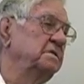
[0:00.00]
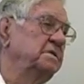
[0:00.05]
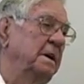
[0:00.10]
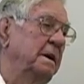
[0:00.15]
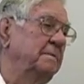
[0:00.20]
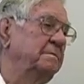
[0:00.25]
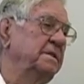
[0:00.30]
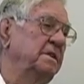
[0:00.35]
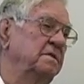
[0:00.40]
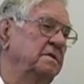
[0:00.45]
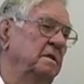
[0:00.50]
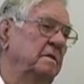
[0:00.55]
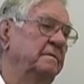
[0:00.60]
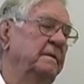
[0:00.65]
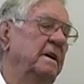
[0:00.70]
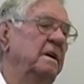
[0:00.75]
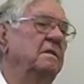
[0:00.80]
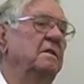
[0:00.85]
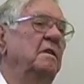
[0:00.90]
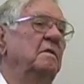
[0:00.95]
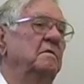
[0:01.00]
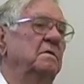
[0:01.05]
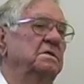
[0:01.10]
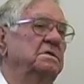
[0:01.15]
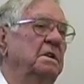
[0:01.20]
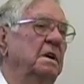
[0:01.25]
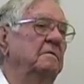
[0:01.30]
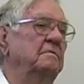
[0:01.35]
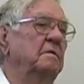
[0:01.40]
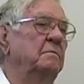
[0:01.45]
Japanese Armada, was
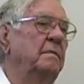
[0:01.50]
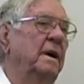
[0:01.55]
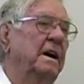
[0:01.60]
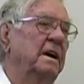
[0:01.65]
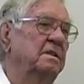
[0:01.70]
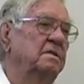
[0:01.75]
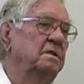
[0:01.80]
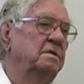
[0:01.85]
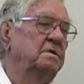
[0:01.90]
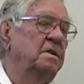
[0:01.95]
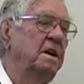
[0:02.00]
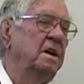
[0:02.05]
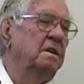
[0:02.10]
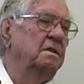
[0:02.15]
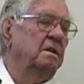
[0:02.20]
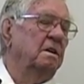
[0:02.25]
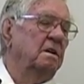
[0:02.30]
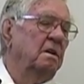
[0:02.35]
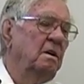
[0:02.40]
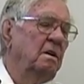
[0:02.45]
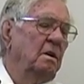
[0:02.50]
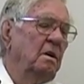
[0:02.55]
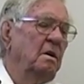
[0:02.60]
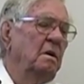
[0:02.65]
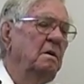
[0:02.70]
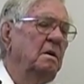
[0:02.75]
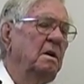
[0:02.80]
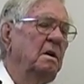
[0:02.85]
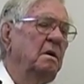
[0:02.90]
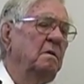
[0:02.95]
coming back to take
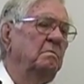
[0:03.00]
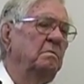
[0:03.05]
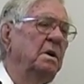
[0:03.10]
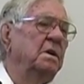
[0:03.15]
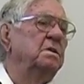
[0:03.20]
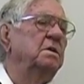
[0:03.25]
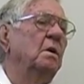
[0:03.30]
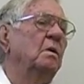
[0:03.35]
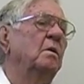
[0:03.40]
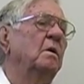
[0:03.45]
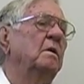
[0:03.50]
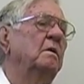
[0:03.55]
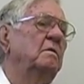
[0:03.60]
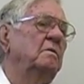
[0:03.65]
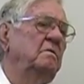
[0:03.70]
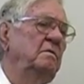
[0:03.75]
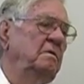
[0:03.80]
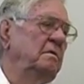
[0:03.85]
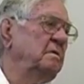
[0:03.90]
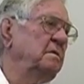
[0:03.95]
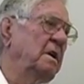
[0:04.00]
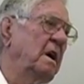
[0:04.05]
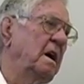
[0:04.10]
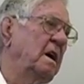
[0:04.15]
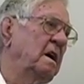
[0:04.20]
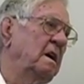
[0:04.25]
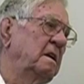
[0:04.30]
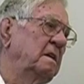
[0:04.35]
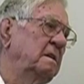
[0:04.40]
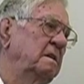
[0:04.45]
Mindoro
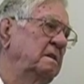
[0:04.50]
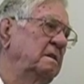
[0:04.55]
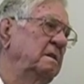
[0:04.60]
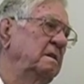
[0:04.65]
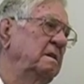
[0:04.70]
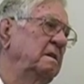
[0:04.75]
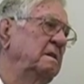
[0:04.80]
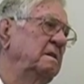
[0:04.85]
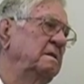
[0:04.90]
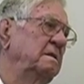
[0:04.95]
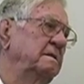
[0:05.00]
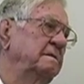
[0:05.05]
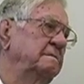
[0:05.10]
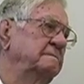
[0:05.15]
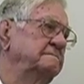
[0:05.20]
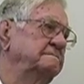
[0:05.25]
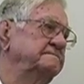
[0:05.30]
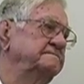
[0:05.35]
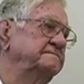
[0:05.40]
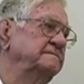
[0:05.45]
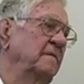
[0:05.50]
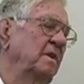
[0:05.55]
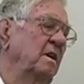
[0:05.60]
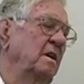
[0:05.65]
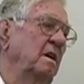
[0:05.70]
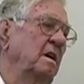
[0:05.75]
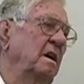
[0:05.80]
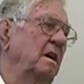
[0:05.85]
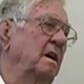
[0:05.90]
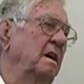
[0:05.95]
Island. Oh yeah, big
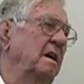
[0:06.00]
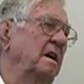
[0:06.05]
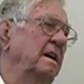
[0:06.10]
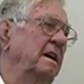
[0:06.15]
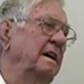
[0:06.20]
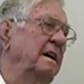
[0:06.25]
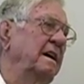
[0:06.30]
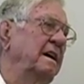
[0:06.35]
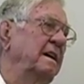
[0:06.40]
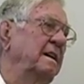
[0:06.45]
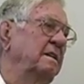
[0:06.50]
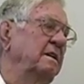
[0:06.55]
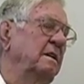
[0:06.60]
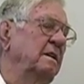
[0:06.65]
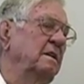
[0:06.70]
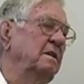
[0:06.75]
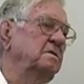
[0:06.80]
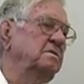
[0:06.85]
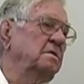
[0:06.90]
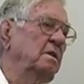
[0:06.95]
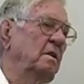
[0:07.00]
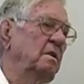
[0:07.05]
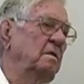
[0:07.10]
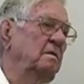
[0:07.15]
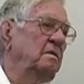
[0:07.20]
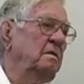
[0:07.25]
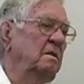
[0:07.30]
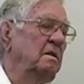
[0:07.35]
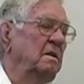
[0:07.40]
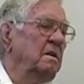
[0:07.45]
island. And
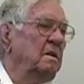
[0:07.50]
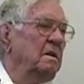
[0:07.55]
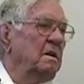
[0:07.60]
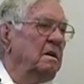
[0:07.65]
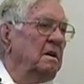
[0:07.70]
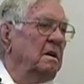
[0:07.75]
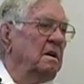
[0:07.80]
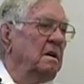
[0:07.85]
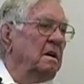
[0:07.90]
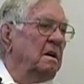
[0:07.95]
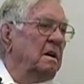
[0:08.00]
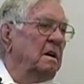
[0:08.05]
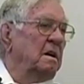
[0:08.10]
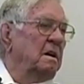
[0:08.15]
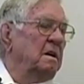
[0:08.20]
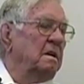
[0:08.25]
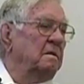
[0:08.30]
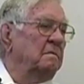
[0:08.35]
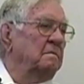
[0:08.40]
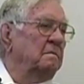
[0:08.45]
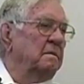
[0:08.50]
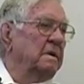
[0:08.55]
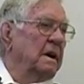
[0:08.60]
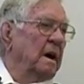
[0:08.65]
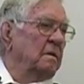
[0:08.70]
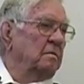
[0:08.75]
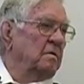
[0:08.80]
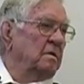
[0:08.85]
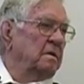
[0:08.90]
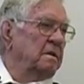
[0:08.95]
so we
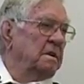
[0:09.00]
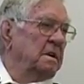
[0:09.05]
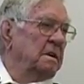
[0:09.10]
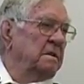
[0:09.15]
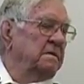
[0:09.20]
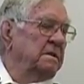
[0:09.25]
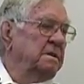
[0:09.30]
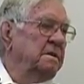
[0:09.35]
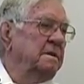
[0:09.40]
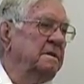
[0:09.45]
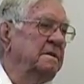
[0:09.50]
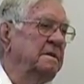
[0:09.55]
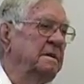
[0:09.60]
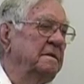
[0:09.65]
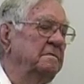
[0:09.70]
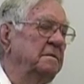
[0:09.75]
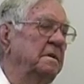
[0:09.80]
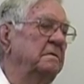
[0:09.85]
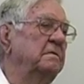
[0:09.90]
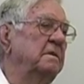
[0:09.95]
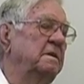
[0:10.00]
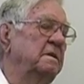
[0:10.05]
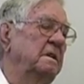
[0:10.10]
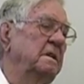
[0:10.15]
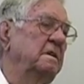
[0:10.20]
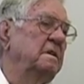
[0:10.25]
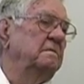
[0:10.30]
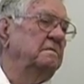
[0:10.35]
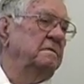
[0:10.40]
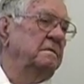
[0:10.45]
got word of it, and we were
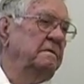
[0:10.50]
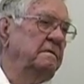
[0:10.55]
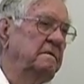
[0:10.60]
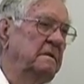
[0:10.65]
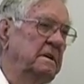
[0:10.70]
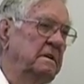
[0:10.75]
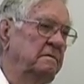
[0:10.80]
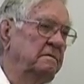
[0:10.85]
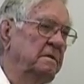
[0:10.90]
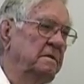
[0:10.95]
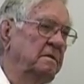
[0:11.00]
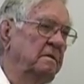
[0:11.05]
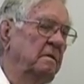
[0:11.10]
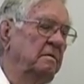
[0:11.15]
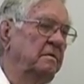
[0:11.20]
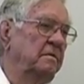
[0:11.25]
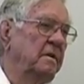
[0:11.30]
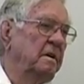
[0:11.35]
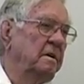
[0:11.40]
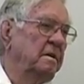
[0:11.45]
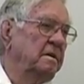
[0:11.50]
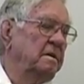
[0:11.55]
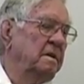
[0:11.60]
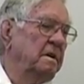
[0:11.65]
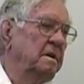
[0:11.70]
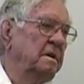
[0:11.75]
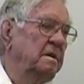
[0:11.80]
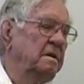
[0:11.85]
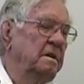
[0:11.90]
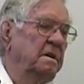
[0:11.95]
over on
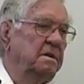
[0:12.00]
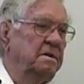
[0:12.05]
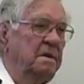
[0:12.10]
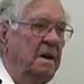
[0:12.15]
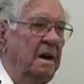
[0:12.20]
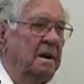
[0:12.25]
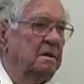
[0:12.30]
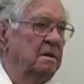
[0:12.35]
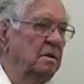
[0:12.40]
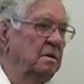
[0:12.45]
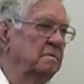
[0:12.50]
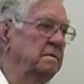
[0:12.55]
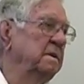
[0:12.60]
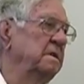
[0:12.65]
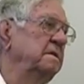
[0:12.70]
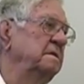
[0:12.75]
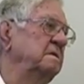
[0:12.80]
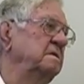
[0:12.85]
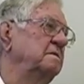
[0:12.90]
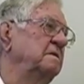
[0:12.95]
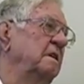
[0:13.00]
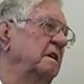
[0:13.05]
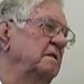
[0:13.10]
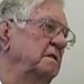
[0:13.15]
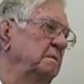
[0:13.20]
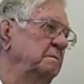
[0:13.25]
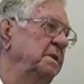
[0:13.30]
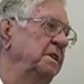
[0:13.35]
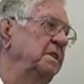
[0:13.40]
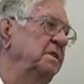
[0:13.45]
at Tacloban on
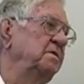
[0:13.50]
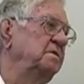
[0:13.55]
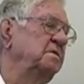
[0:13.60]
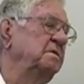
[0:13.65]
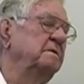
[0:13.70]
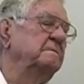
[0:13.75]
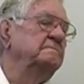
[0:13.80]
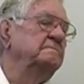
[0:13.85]
the beach,